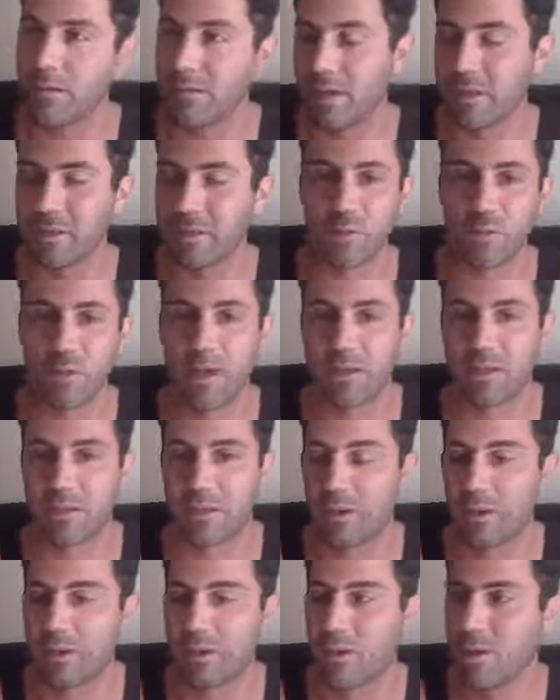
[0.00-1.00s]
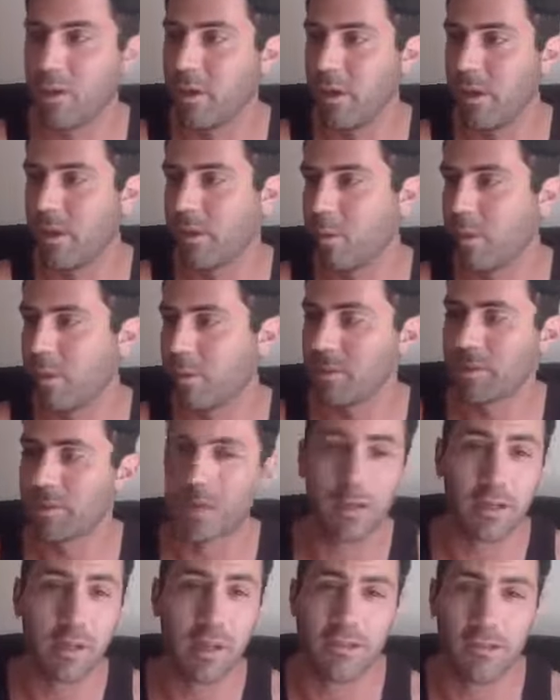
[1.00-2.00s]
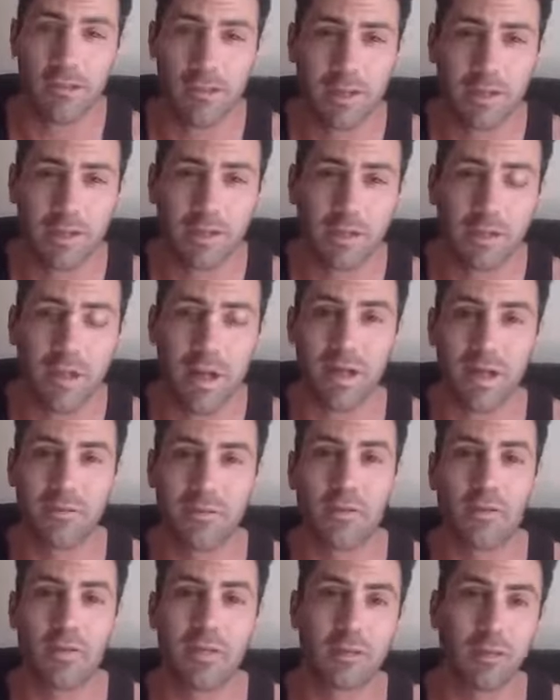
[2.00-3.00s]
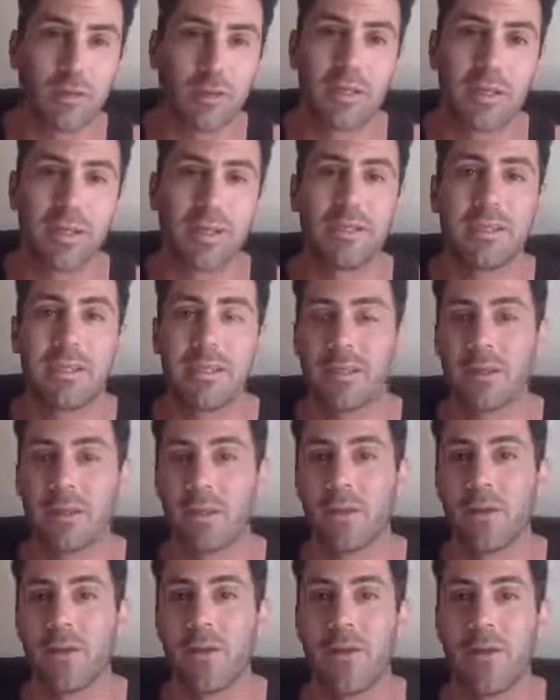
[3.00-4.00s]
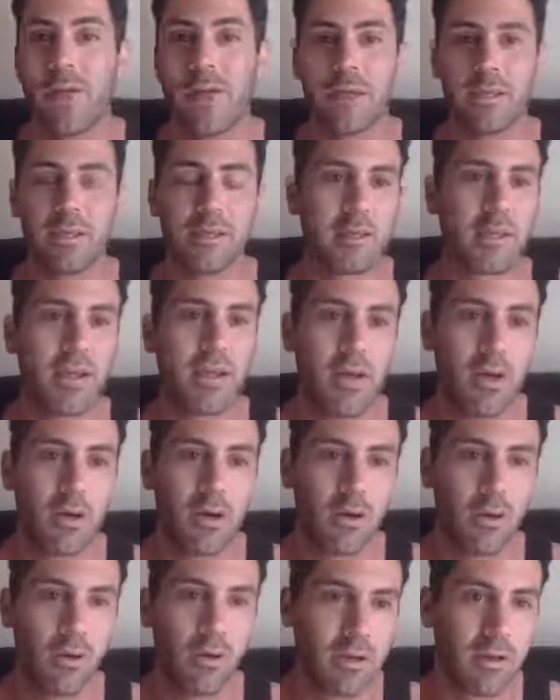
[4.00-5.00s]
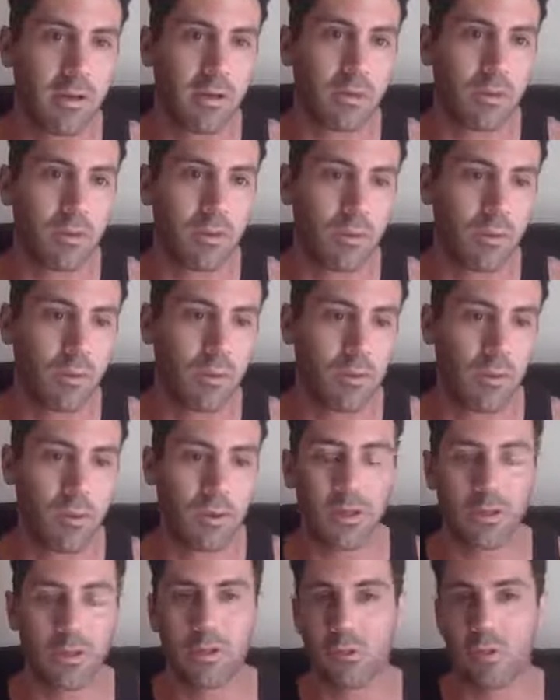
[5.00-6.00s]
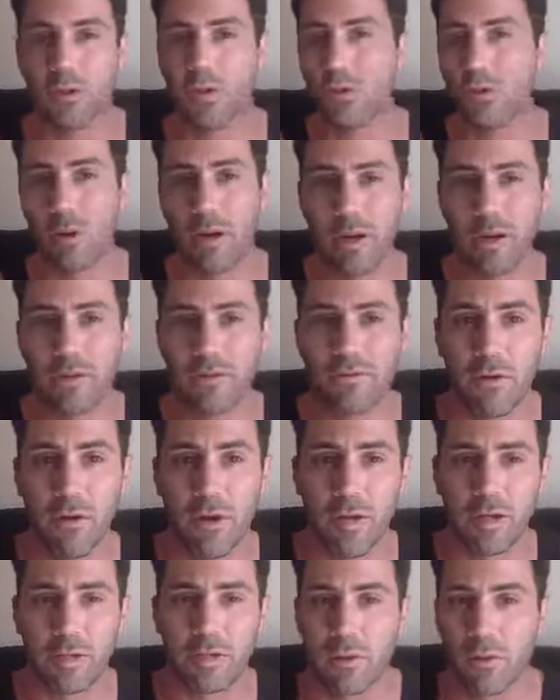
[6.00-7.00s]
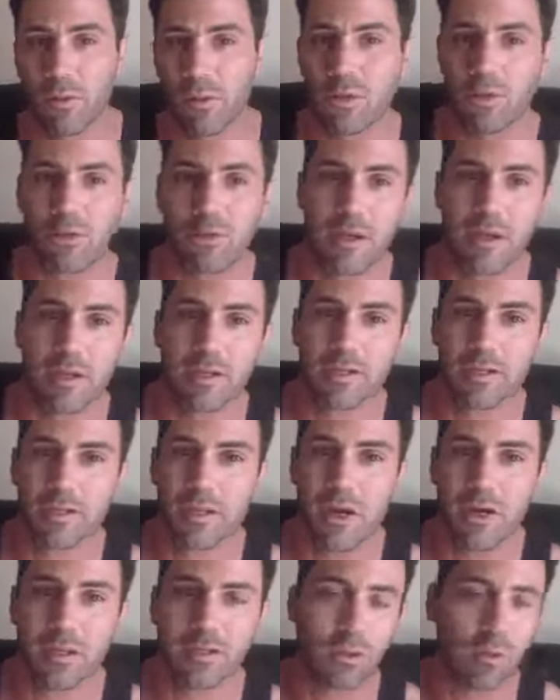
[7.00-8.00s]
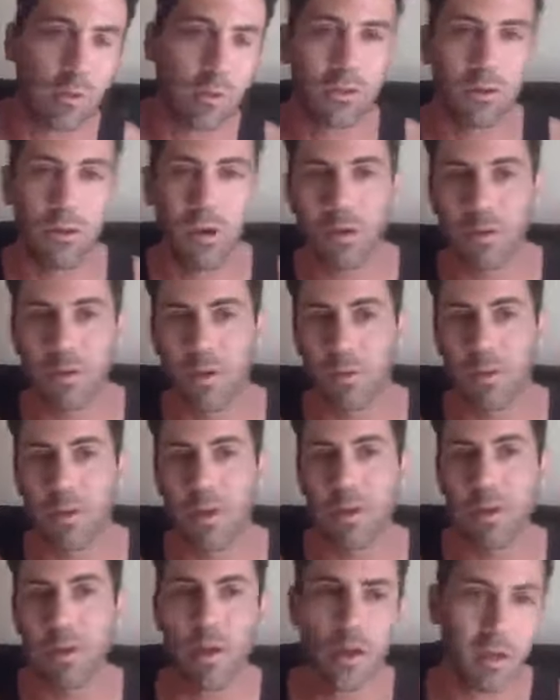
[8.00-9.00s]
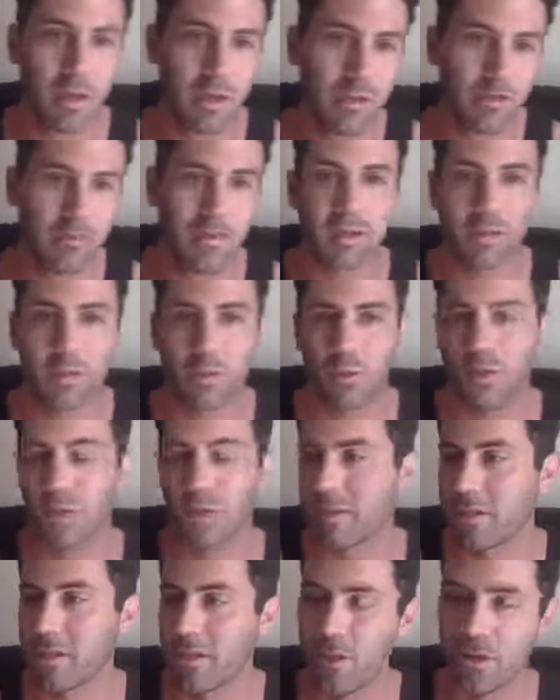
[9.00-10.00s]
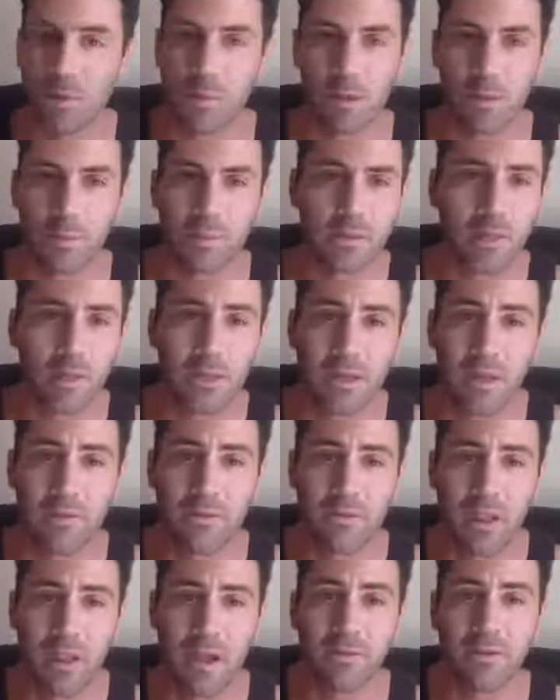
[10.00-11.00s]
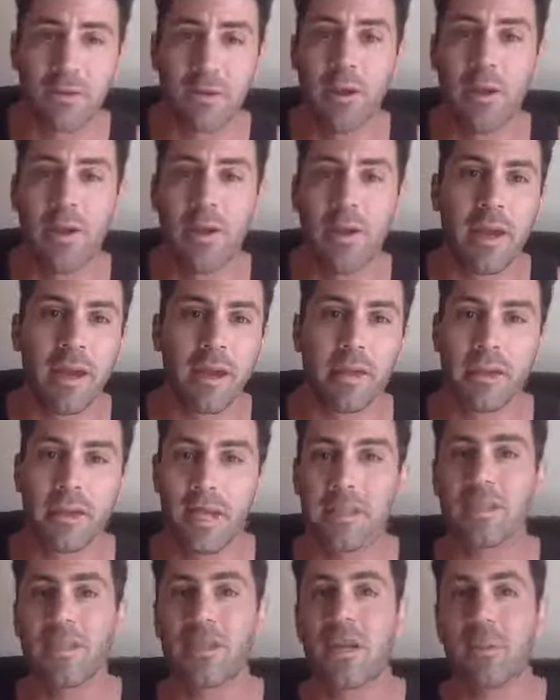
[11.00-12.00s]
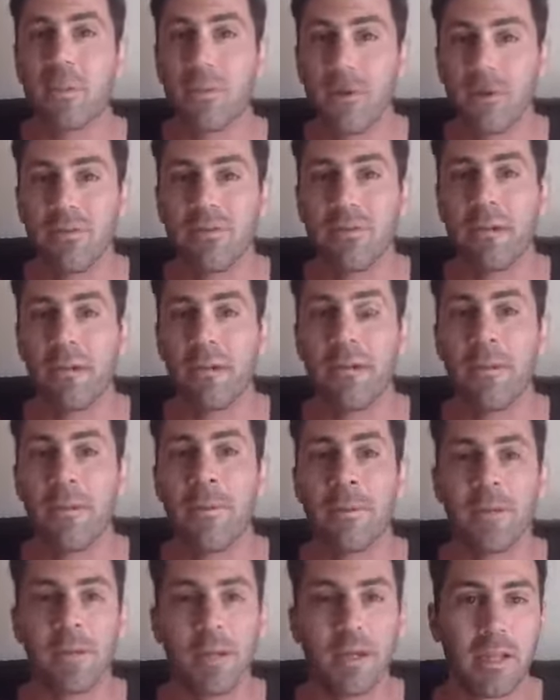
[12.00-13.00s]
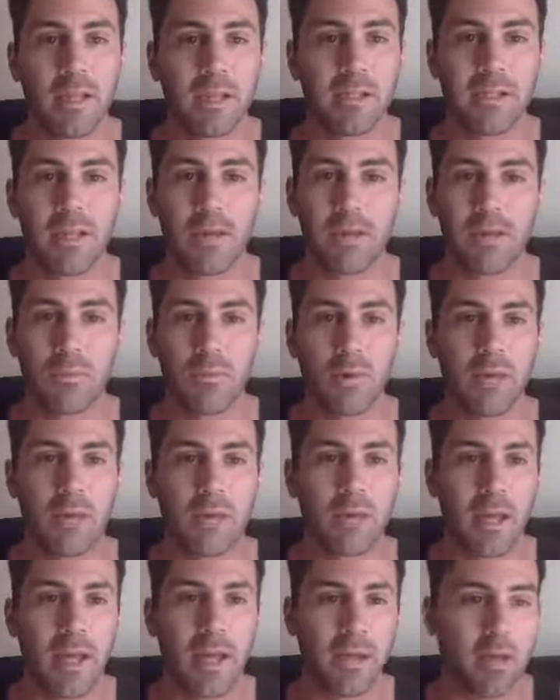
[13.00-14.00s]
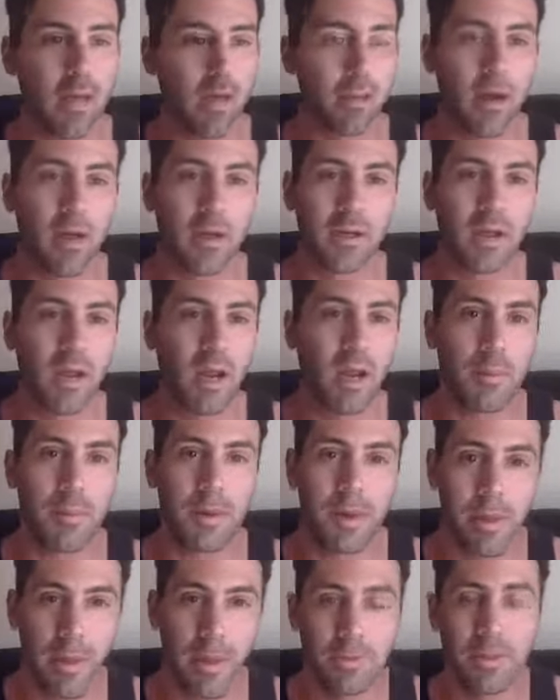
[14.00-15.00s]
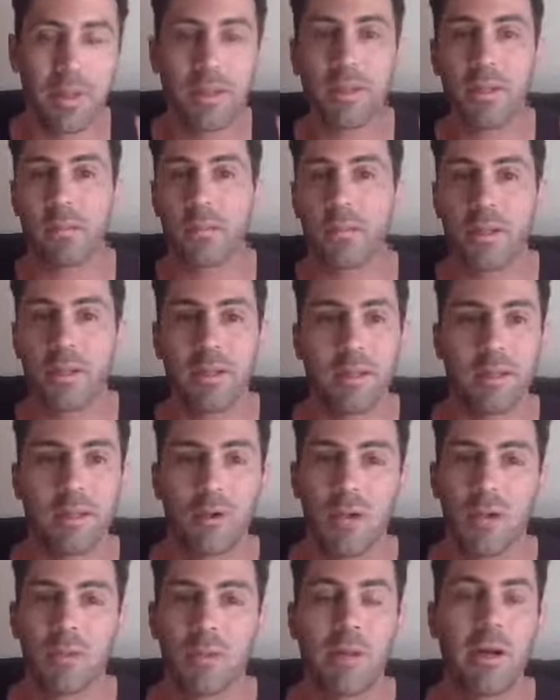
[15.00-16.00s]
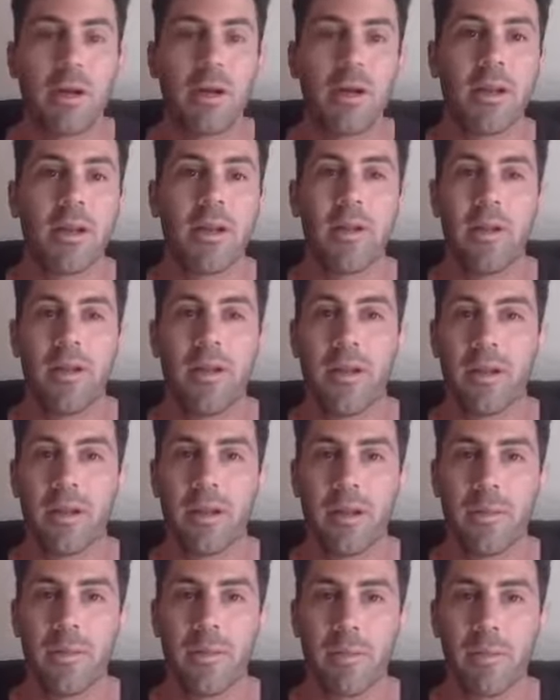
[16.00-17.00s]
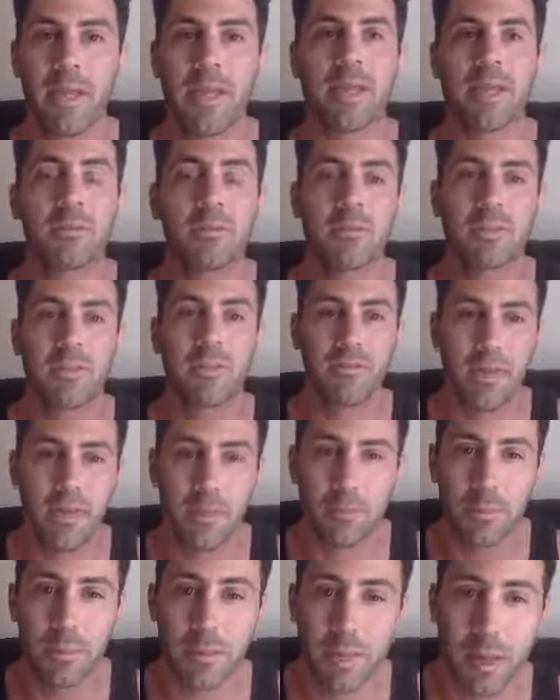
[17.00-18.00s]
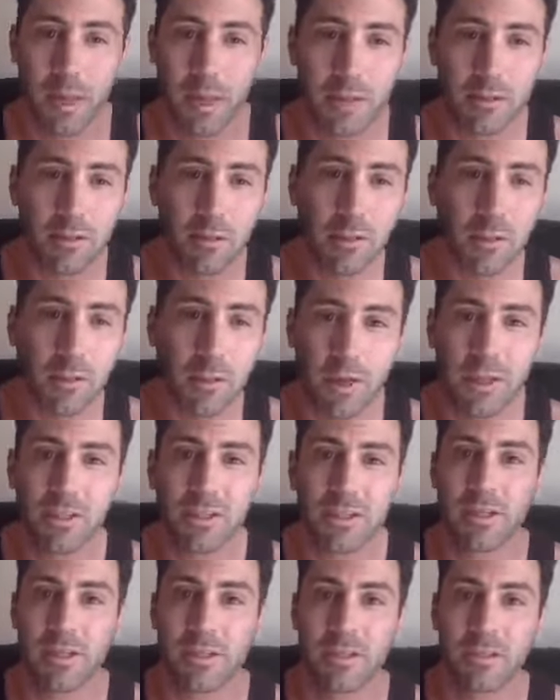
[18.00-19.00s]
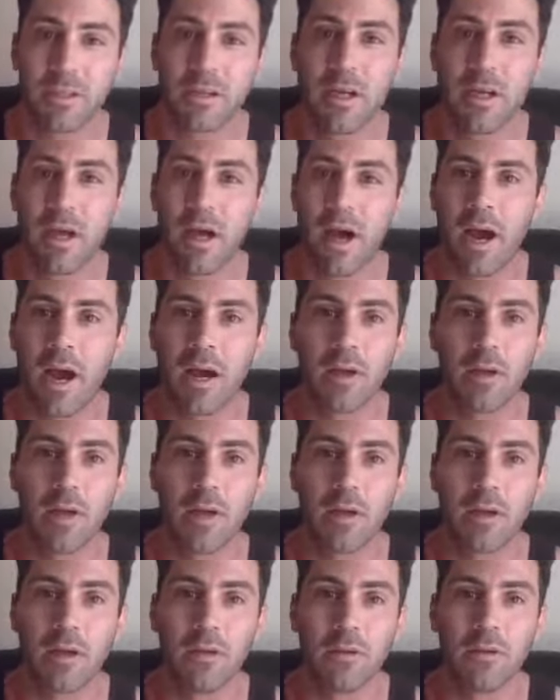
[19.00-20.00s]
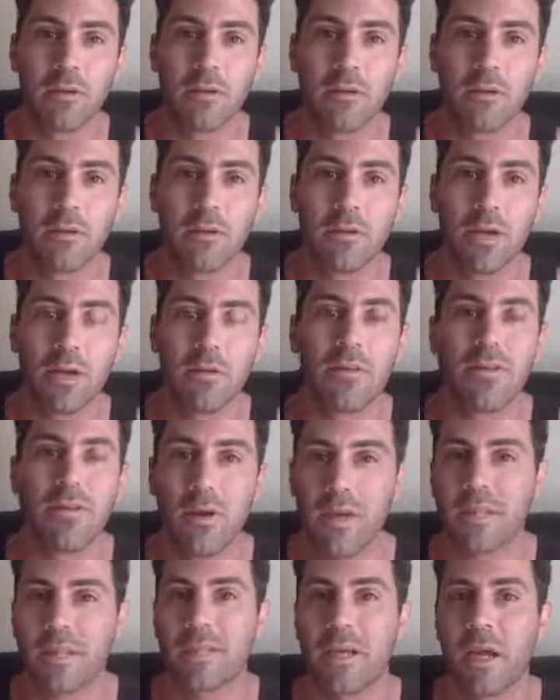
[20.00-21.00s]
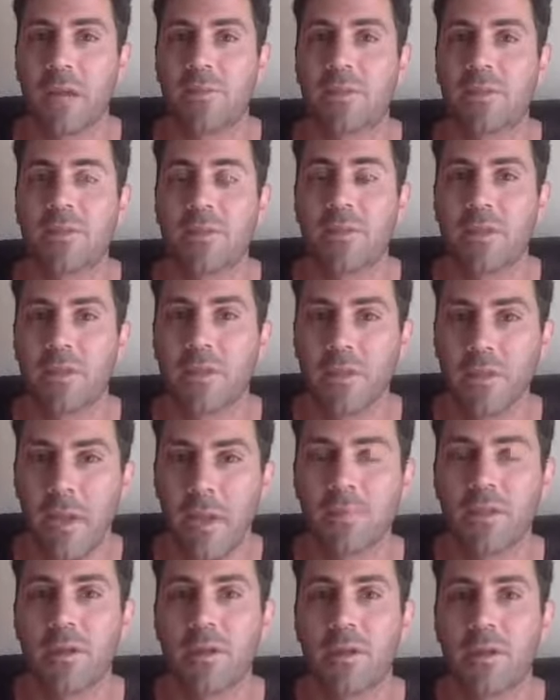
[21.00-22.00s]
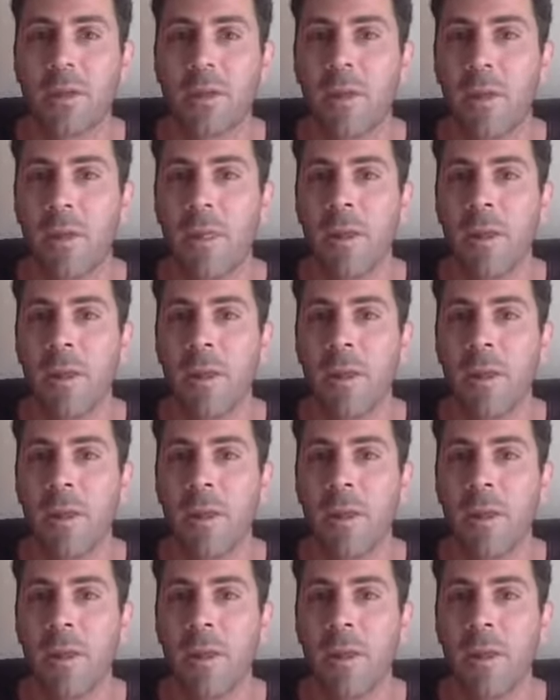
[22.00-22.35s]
invest with us and earn 1% a day for the rest of your life. Or it's really easy to say, oh, we're trading Forex, and we're trading stocks, and we're trading crypto, invest with us and earn 1% a day for life. And unless they're proving it, unless they're willing to come on camera and be completely transparent and make themselves available to answer the questions, you got to be very skeptical